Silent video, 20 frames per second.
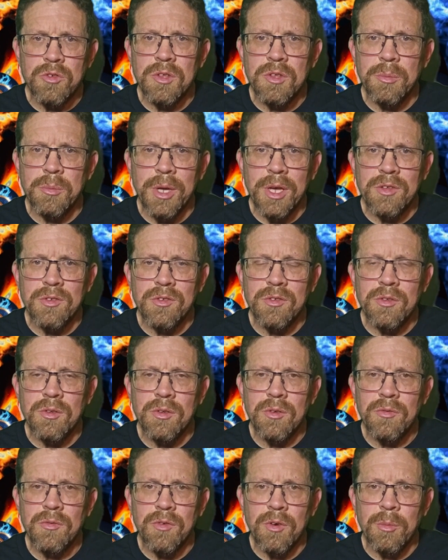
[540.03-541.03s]
best
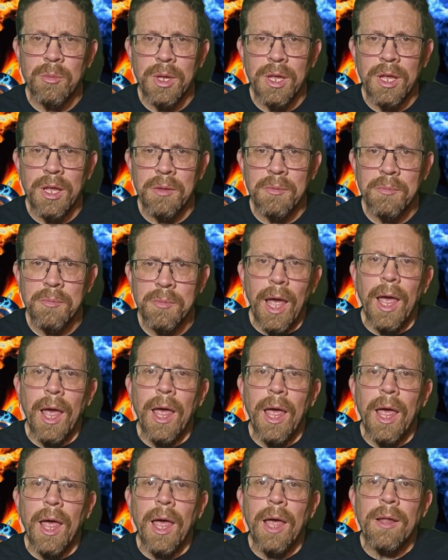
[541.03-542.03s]
for me.
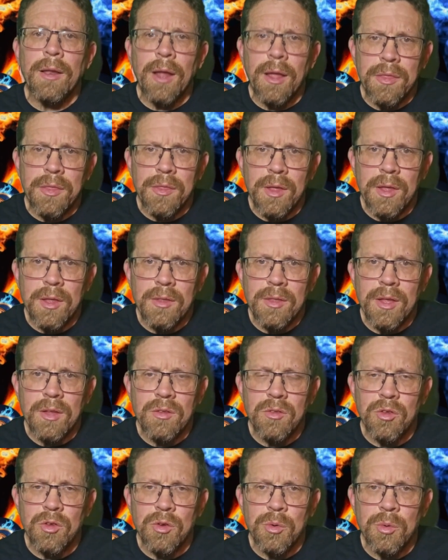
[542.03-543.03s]
And I think
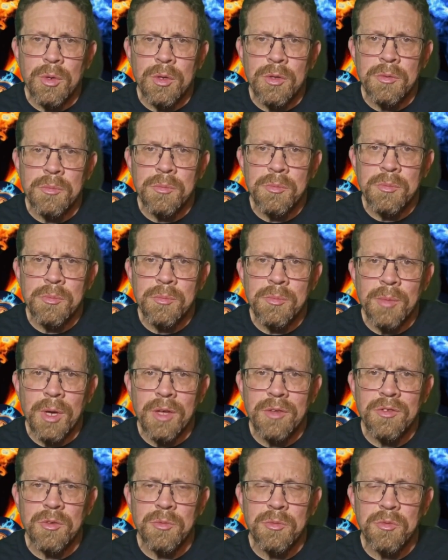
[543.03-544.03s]
that doing my
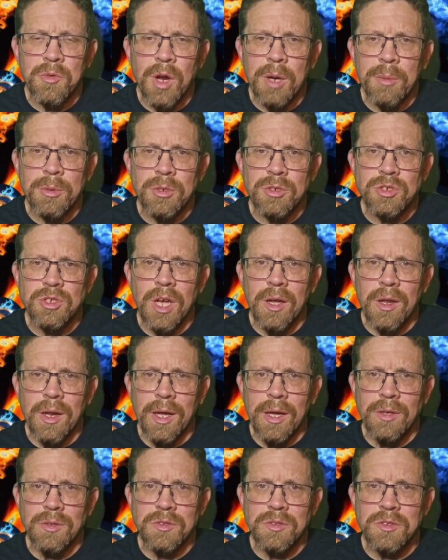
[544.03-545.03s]
subscriber
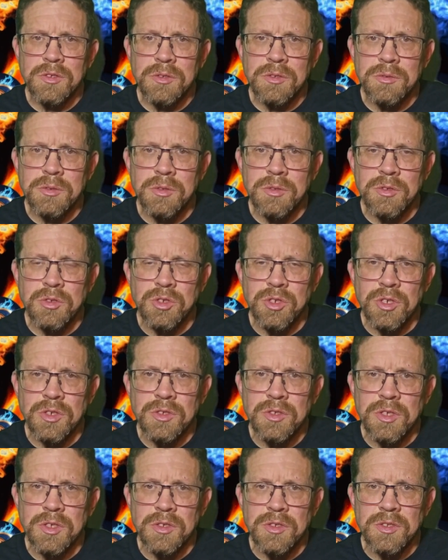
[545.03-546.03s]
shoutouts
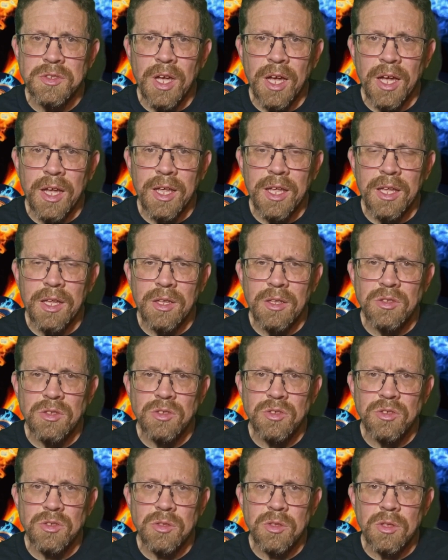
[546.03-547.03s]
just is not
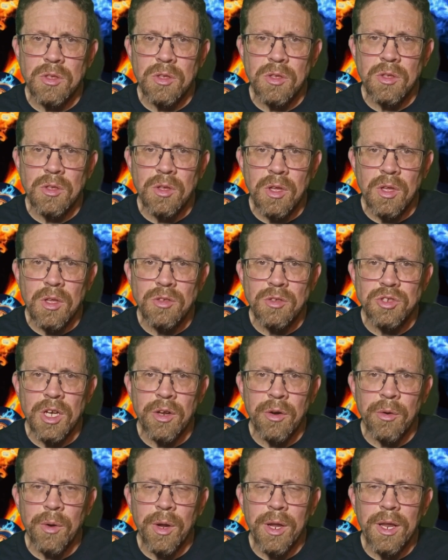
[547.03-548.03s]

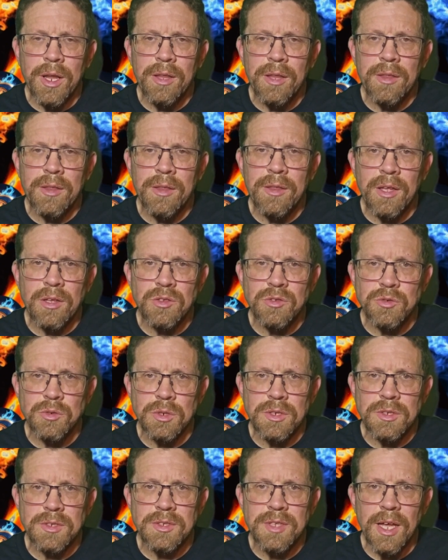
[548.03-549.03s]
generating the
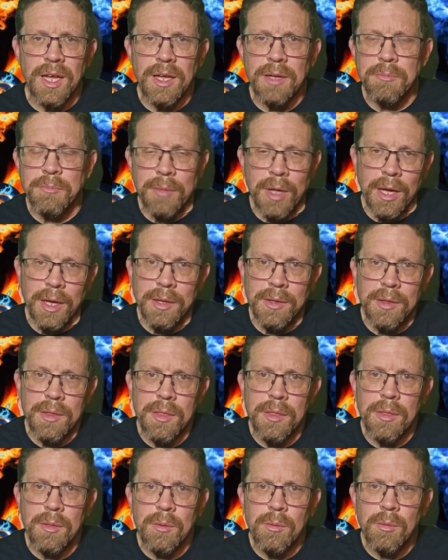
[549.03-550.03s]
interest that I
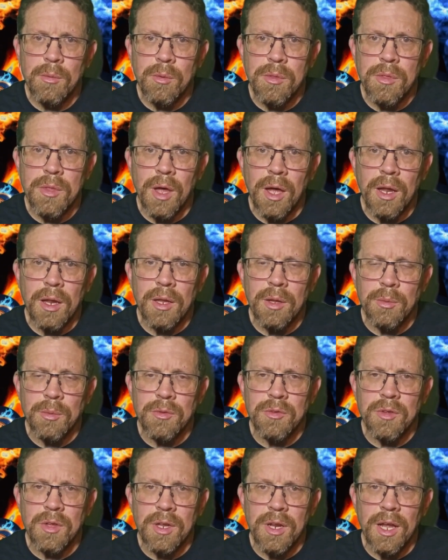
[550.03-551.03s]
thought it
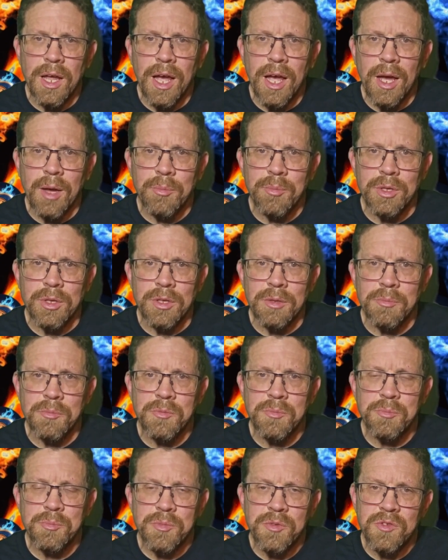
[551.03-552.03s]
was going to happen.
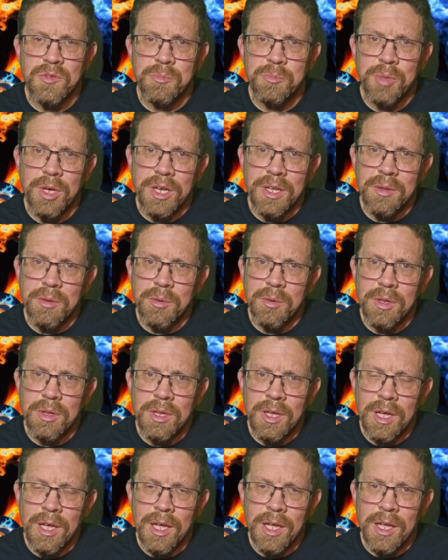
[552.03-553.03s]
But
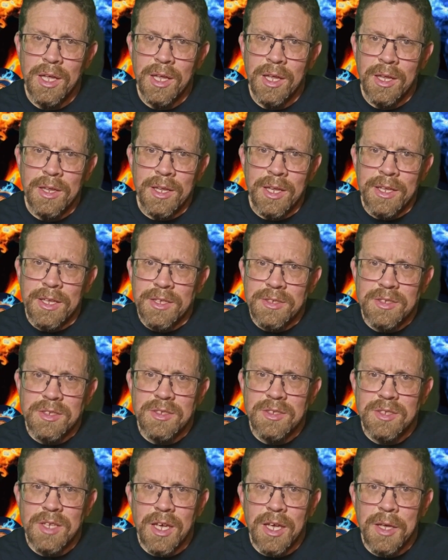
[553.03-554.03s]
needless to
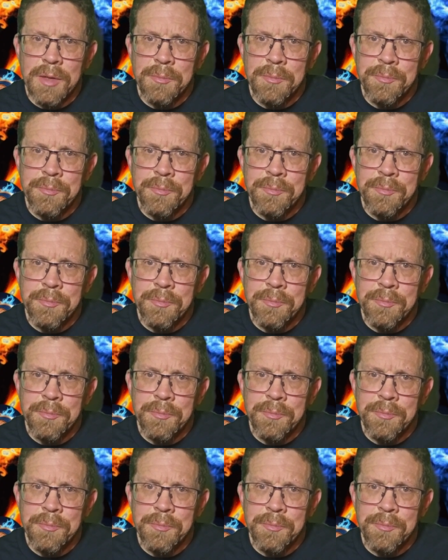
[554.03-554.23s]
say,